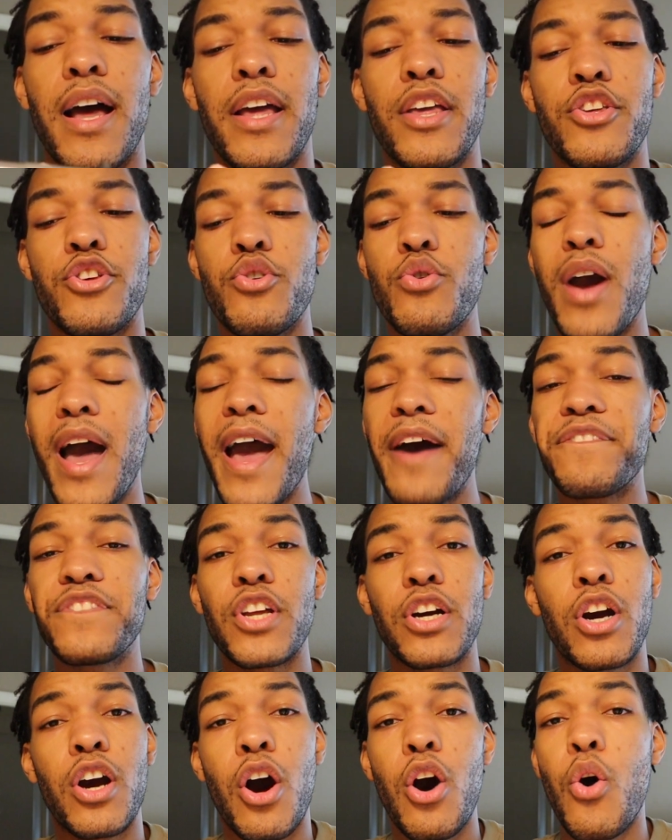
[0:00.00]
you have to
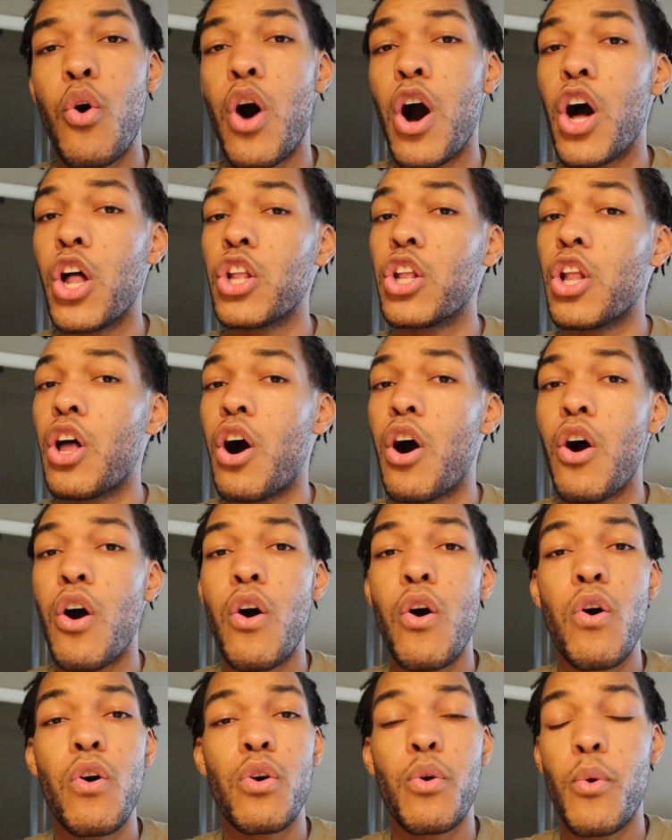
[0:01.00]
go a
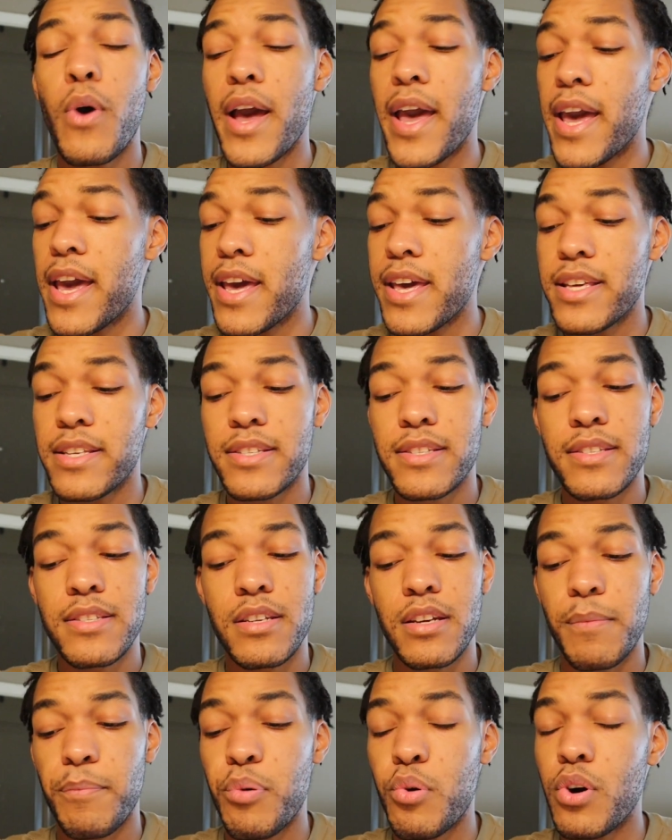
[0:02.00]
long ways
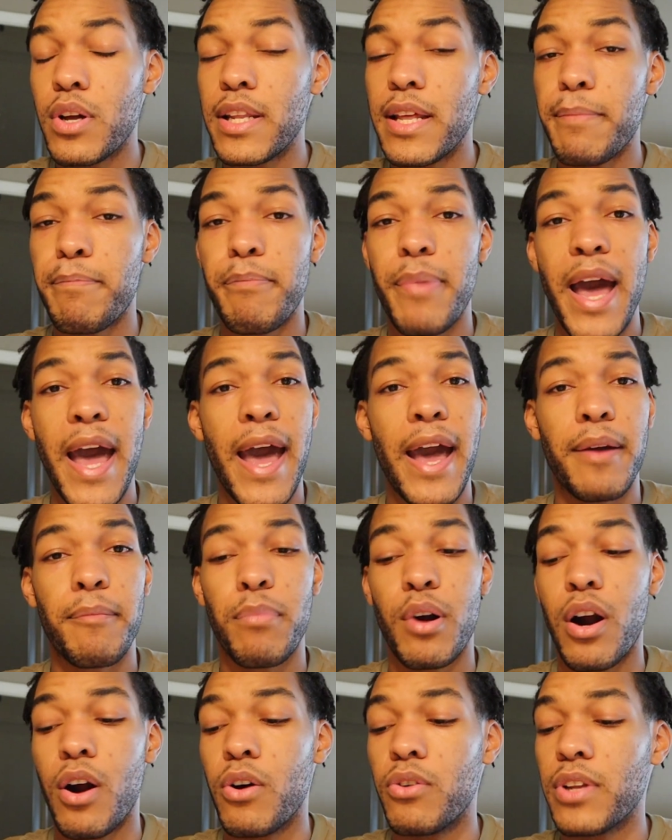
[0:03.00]
to pull it back,
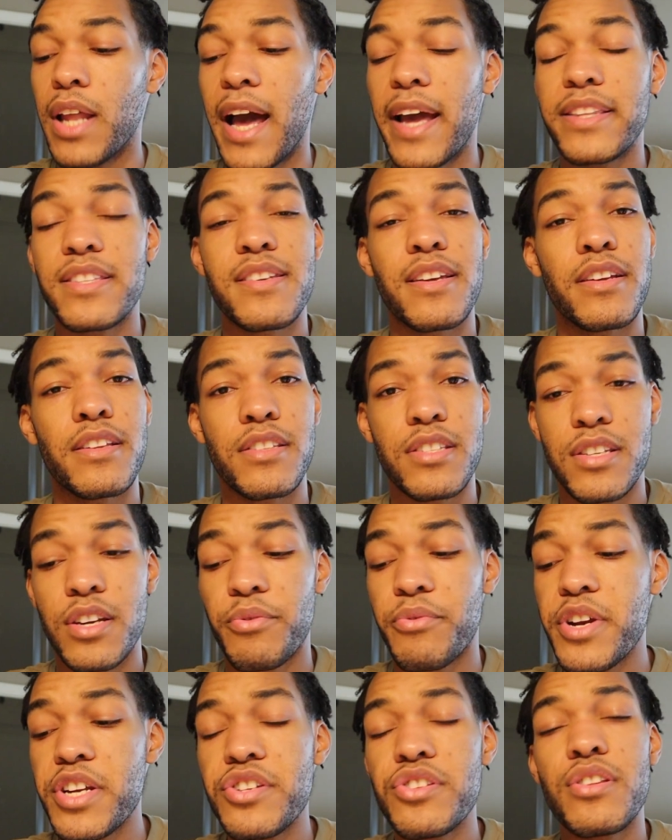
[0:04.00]
bro. Like, to
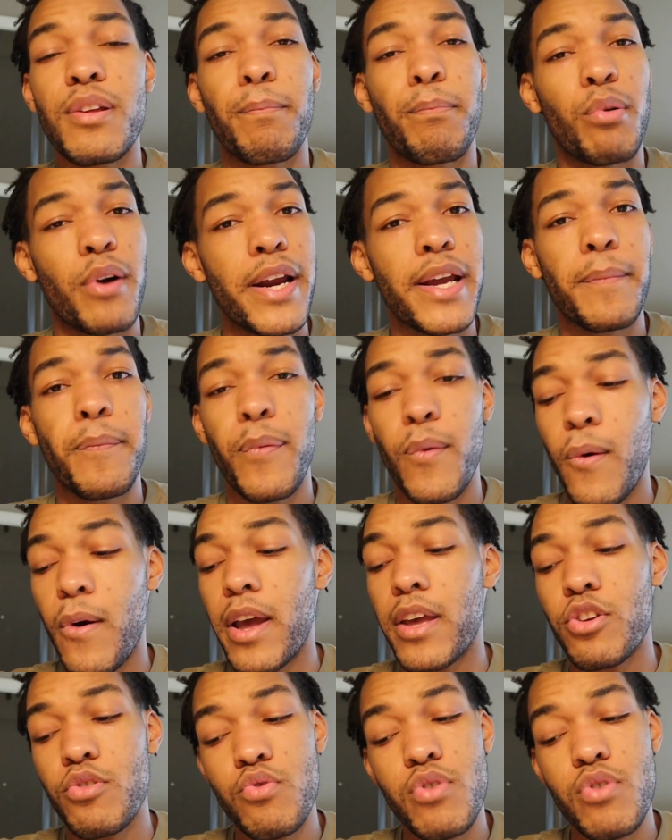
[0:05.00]
reach the break point, you